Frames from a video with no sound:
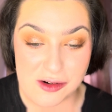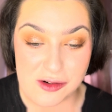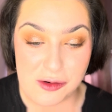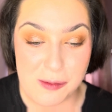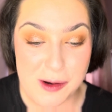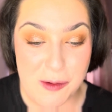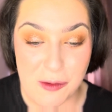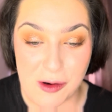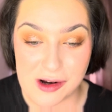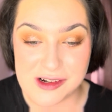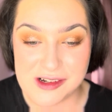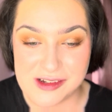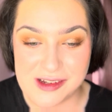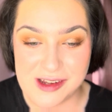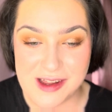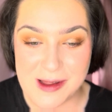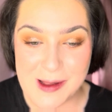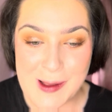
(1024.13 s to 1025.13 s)
nobody watches
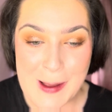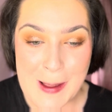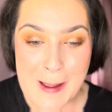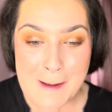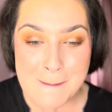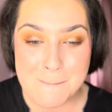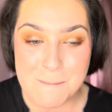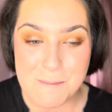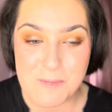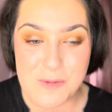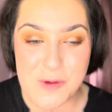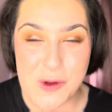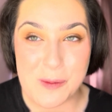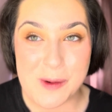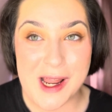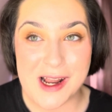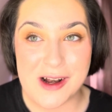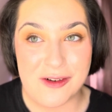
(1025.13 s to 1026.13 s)
it,
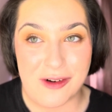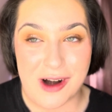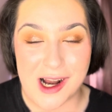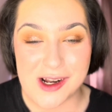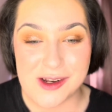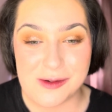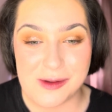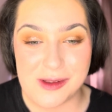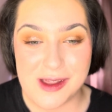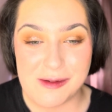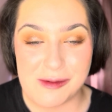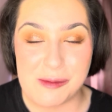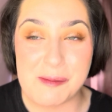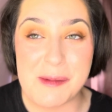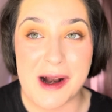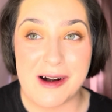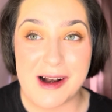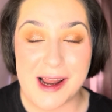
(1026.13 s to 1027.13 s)
nobody interacts with it, or
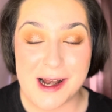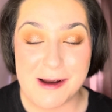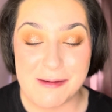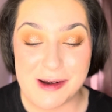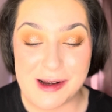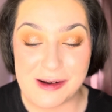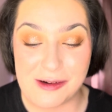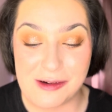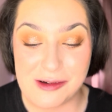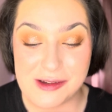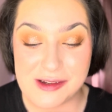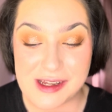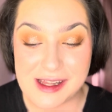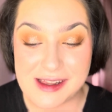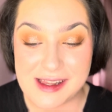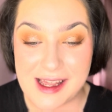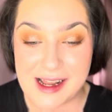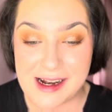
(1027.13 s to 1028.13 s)
barely anybody does,
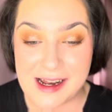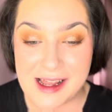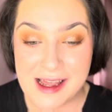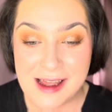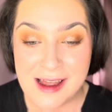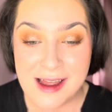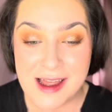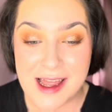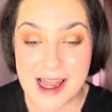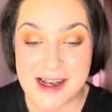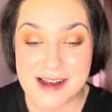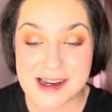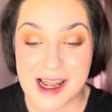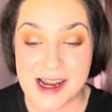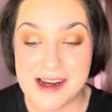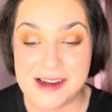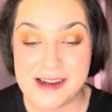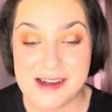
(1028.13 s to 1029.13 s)
and then it
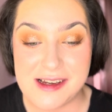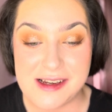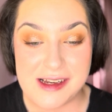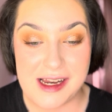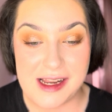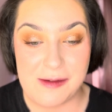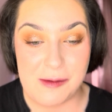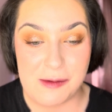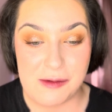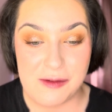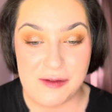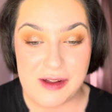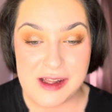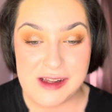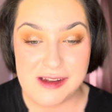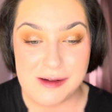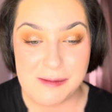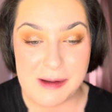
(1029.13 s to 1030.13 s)
kind of
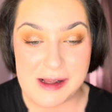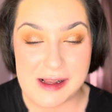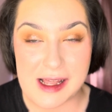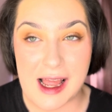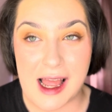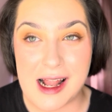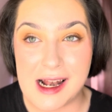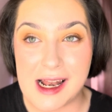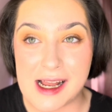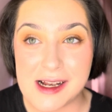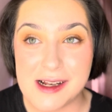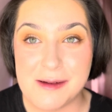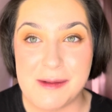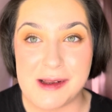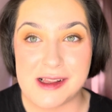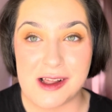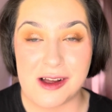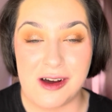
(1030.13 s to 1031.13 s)
demotivates me. Like, I like to
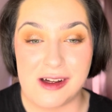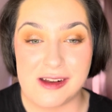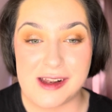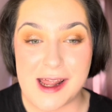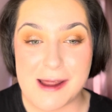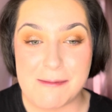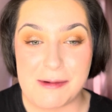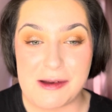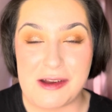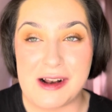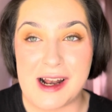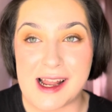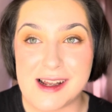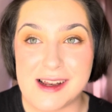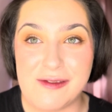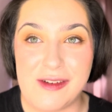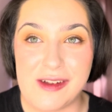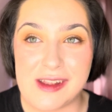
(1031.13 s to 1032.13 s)
make the content, but you like
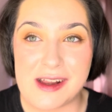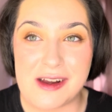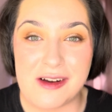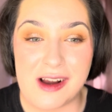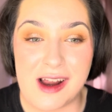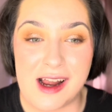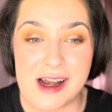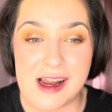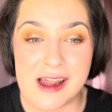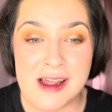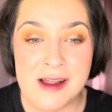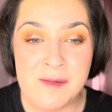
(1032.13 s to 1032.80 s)
to feel like you're kind of,